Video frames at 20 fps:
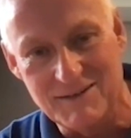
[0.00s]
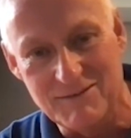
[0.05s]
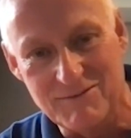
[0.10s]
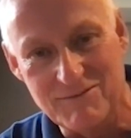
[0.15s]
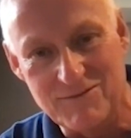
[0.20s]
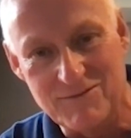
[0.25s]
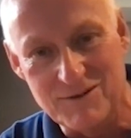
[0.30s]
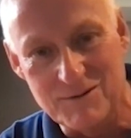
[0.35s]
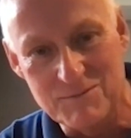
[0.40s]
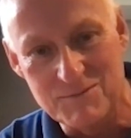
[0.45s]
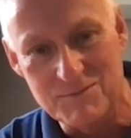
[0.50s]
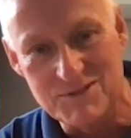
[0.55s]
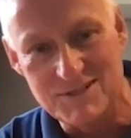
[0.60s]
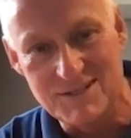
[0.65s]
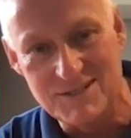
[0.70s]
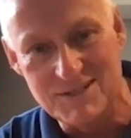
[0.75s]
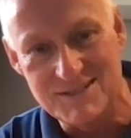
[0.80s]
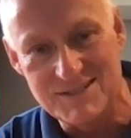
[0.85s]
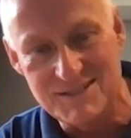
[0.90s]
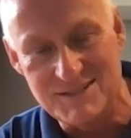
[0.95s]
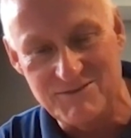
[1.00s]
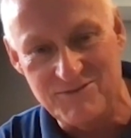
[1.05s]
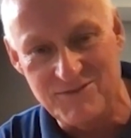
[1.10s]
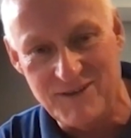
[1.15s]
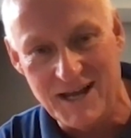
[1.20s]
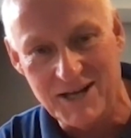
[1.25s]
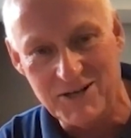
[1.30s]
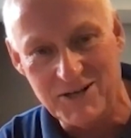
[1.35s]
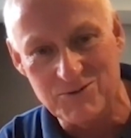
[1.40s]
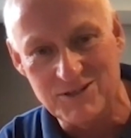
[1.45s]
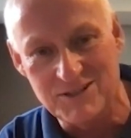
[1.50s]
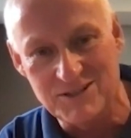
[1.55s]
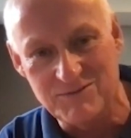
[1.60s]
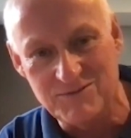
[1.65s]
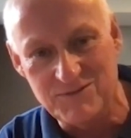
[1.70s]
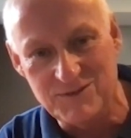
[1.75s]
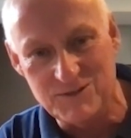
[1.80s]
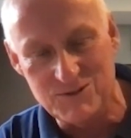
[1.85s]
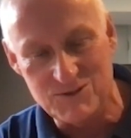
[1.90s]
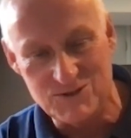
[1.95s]
from CNC Factory in the
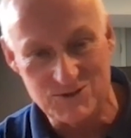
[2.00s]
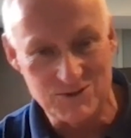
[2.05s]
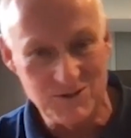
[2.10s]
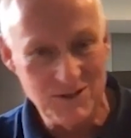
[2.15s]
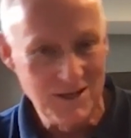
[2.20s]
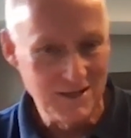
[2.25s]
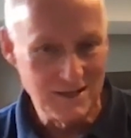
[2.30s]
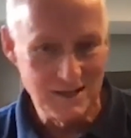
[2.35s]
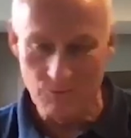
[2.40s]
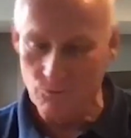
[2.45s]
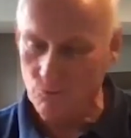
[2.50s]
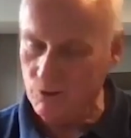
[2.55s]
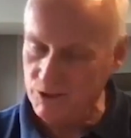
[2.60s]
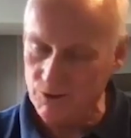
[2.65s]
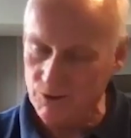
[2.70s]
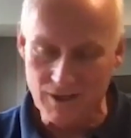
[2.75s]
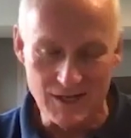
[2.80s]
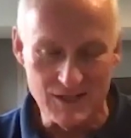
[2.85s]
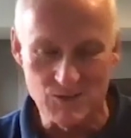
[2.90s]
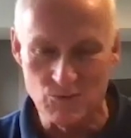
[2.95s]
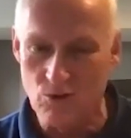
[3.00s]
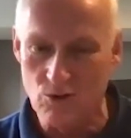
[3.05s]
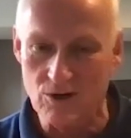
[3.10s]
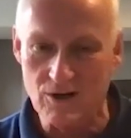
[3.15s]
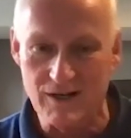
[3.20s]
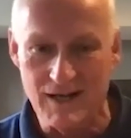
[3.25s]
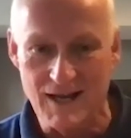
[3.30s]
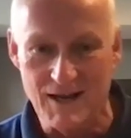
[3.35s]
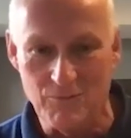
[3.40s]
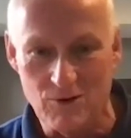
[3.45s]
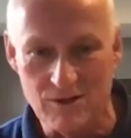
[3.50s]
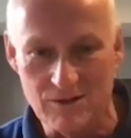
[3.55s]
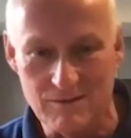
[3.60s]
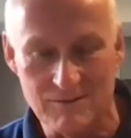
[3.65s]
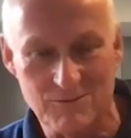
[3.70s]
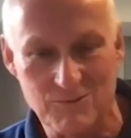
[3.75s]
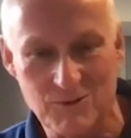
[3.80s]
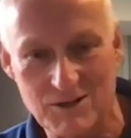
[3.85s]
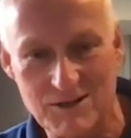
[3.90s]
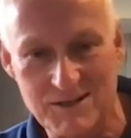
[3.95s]
future. What are you guys working on?
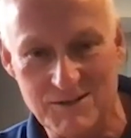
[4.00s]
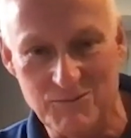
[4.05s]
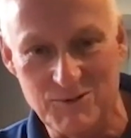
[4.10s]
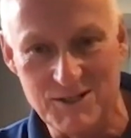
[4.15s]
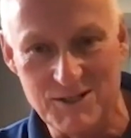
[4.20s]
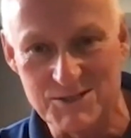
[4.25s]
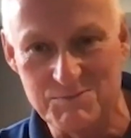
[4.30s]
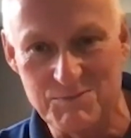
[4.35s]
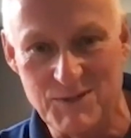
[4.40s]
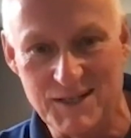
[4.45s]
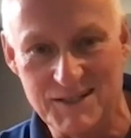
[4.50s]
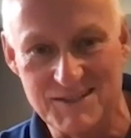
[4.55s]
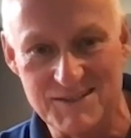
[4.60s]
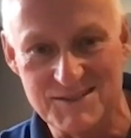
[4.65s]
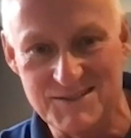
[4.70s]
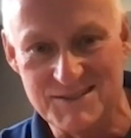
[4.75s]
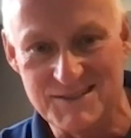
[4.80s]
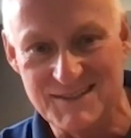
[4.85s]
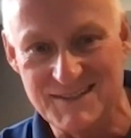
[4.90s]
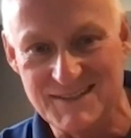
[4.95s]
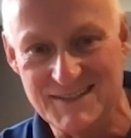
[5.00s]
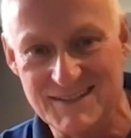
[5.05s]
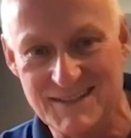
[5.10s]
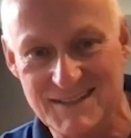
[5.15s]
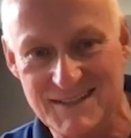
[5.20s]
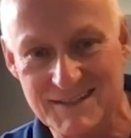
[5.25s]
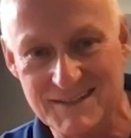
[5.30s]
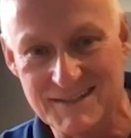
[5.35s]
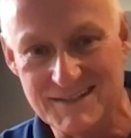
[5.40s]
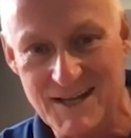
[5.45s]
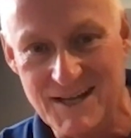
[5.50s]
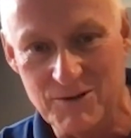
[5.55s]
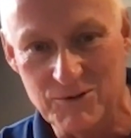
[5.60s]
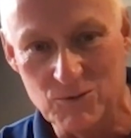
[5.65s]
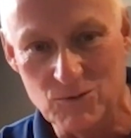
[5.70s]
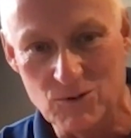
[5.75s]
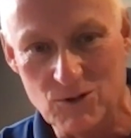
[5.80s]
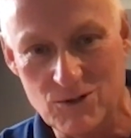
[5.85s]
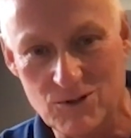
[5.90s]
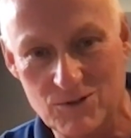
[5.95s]
What can we expect to see down the
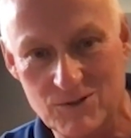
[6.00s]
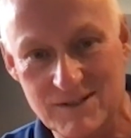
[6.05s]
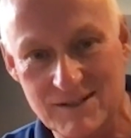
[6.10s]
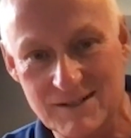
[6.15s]
road?